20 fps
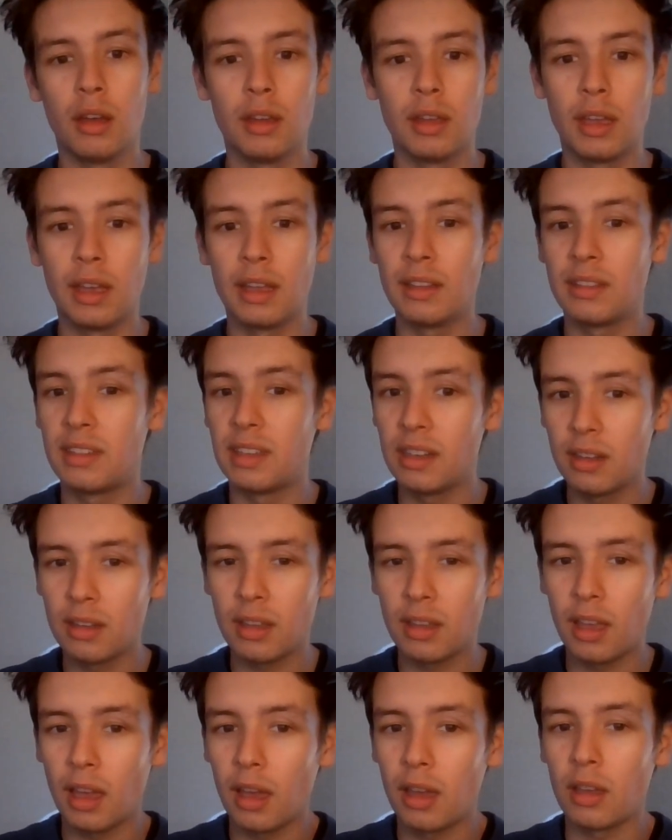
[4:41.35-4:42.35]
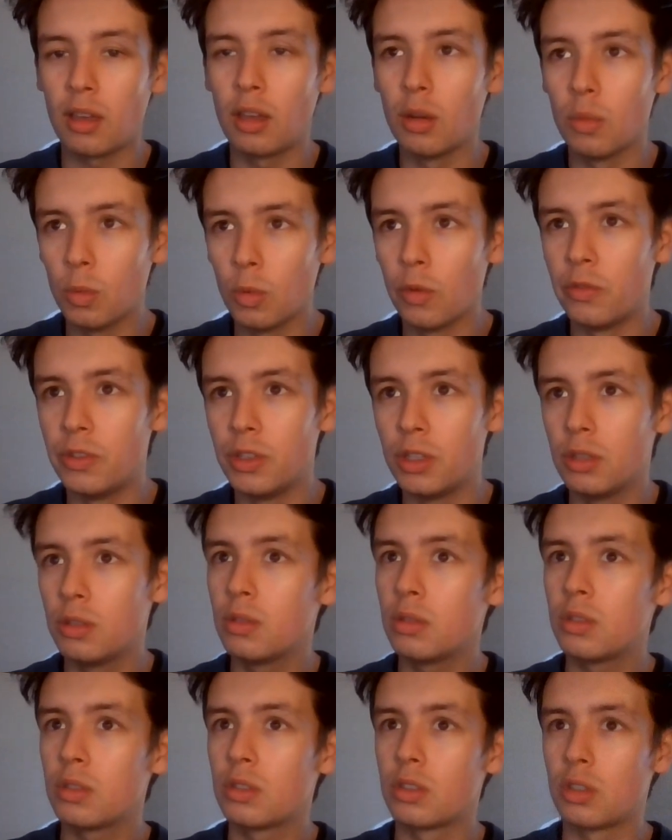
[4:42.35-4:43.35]
it didn't get good
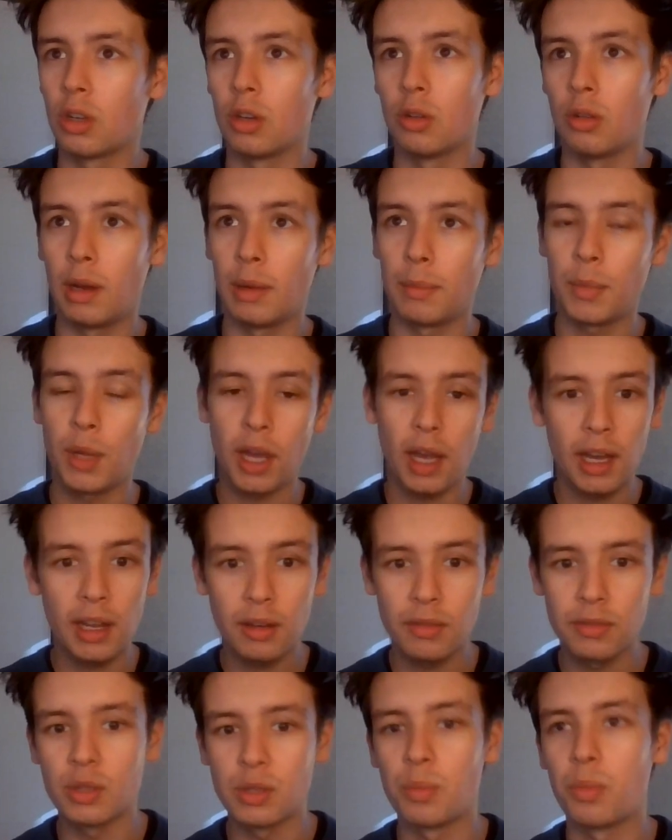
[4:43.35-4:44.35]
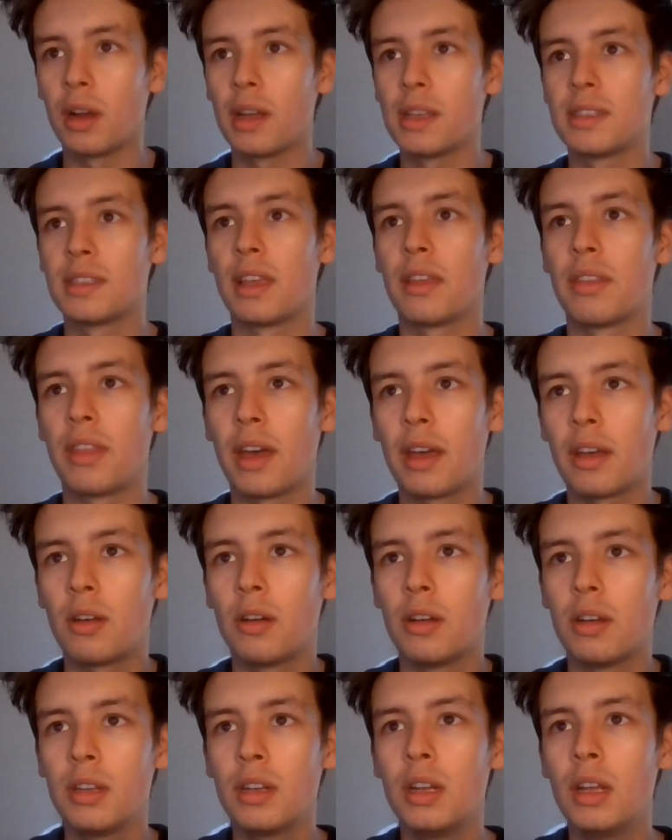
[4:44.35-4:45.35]
reviews, so I'm kind of surprised that
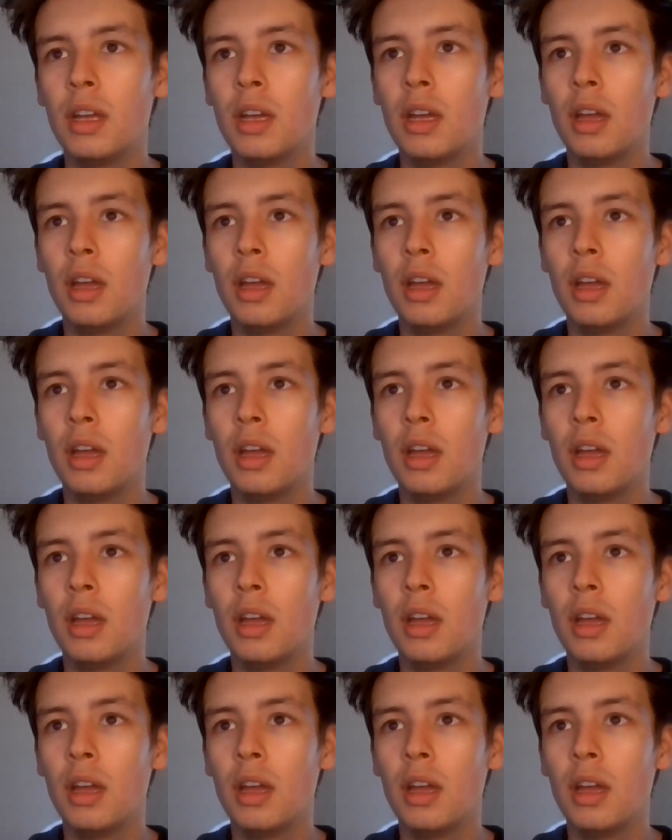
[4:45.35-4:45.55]
got in.